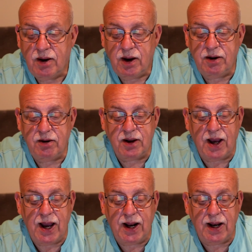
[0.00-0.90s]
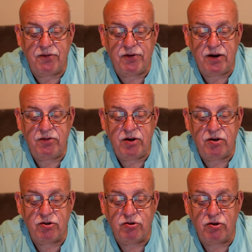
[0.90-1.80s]
It is a highly effective
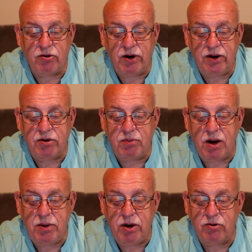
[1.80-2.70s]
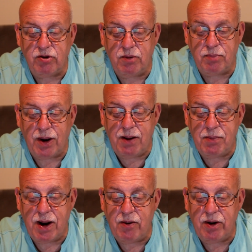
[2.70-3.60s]
industrial grease and may be used in plain
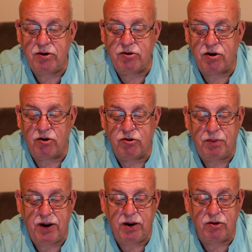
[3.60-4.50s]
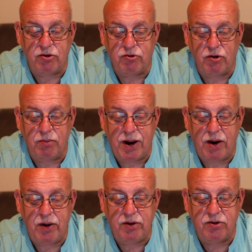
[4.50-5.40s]
bearings, slow speed industrial
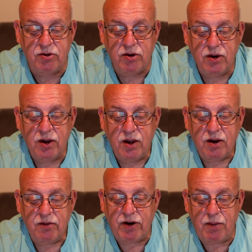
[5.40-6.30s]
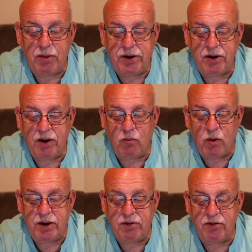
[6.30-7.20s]
bearings, vibrating and
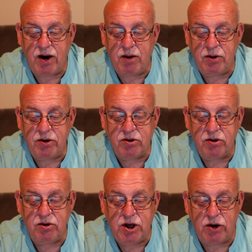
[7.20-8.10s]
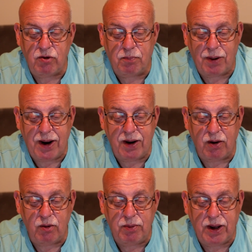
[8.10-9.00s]
wet environments, general plant
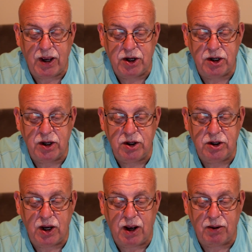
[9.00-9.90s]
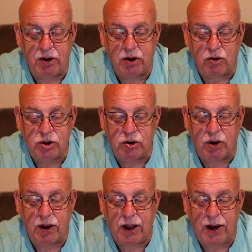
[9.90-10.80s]
lubrication and
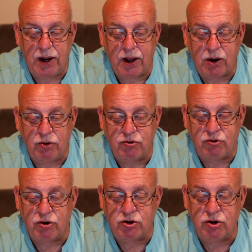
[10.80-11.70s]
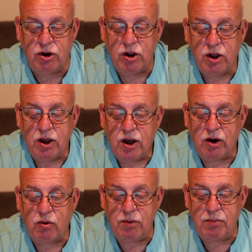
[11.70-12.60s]
agricultural and construction
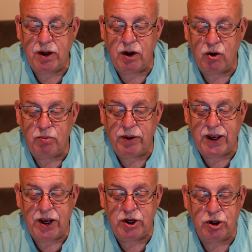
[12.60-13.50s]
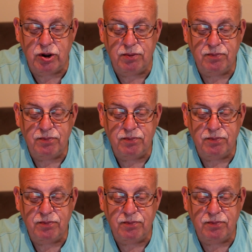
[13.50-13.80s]
equipment lubrication.